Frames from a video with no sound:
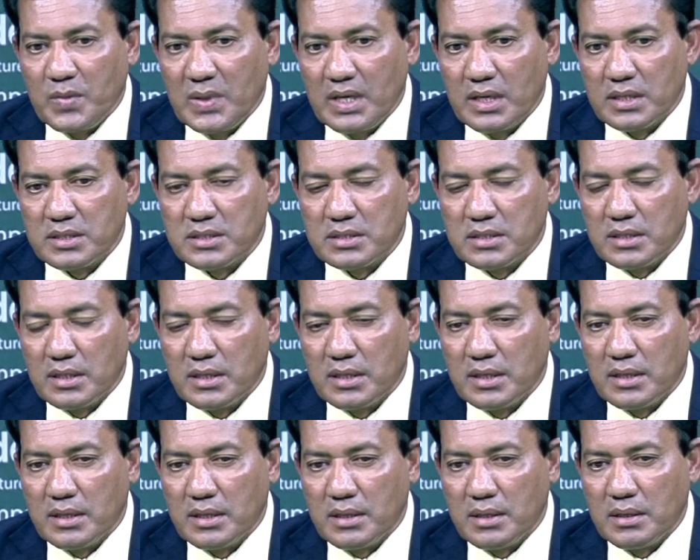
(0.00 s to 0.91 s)
just
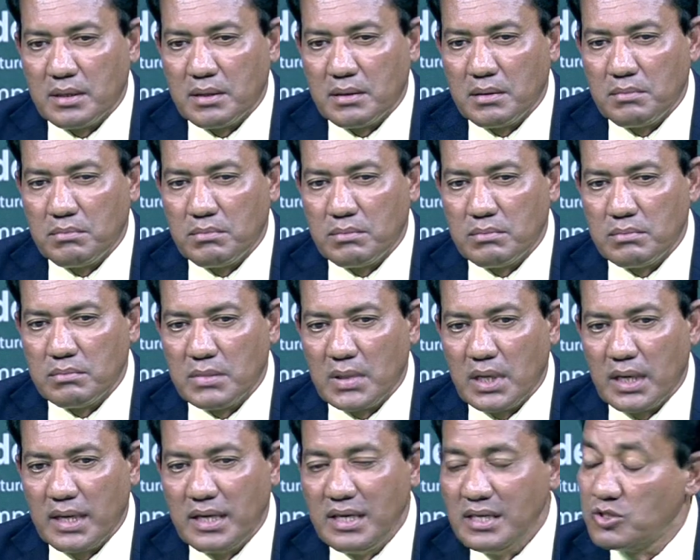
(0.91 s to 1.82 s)

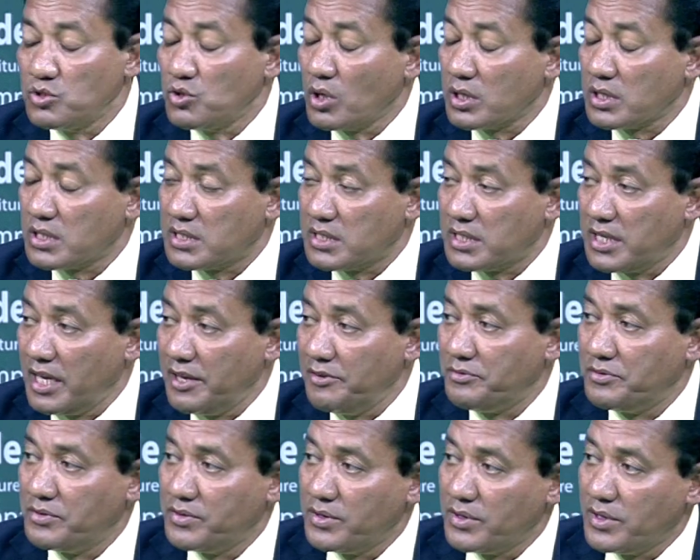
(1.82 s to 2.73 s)
he is not
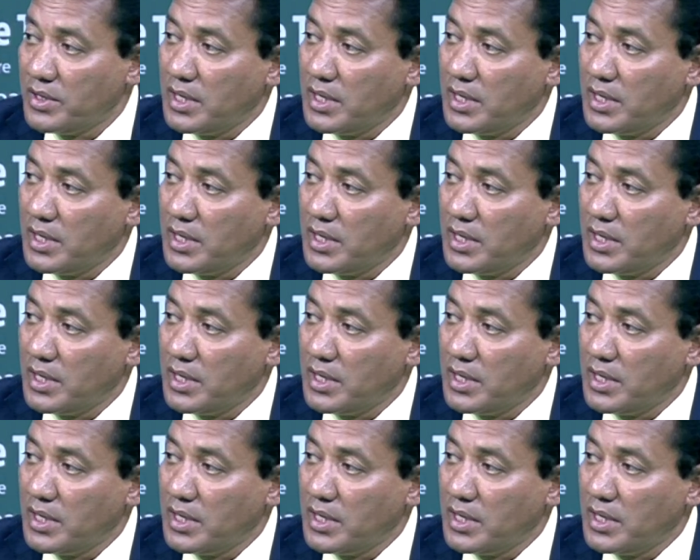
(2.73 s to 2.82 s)
safe